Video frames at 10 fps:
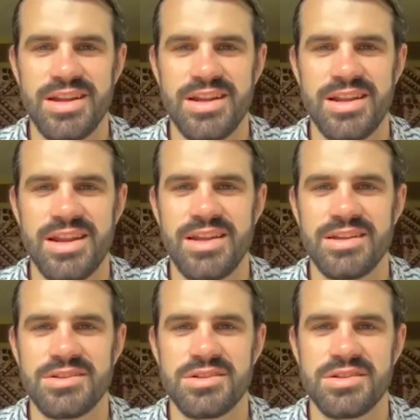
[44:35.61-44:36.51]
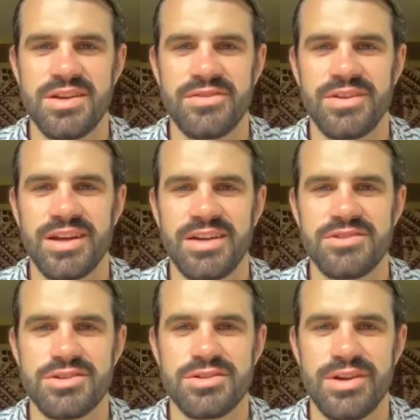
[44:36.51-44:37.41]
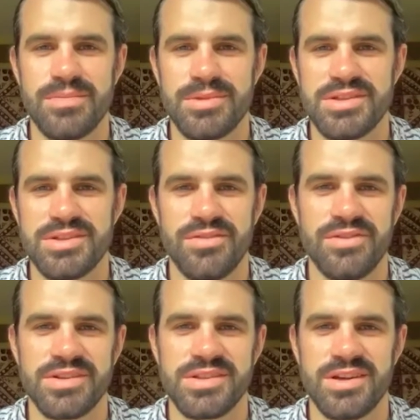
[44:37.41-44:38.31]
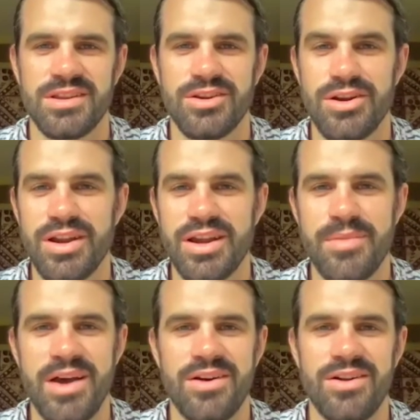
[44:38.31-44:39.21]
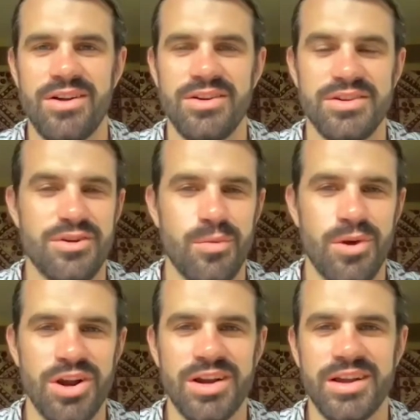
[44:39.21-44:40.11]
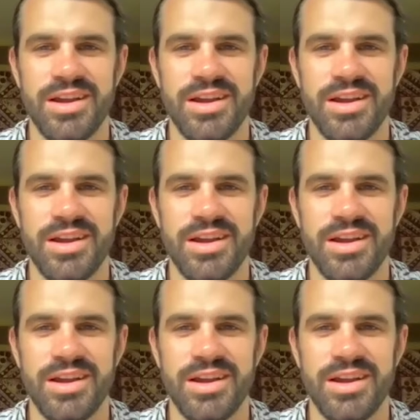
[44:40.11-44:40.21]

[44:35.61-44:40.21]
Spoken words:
And it's just, I feel like I've just scraped the surface on learning about all your work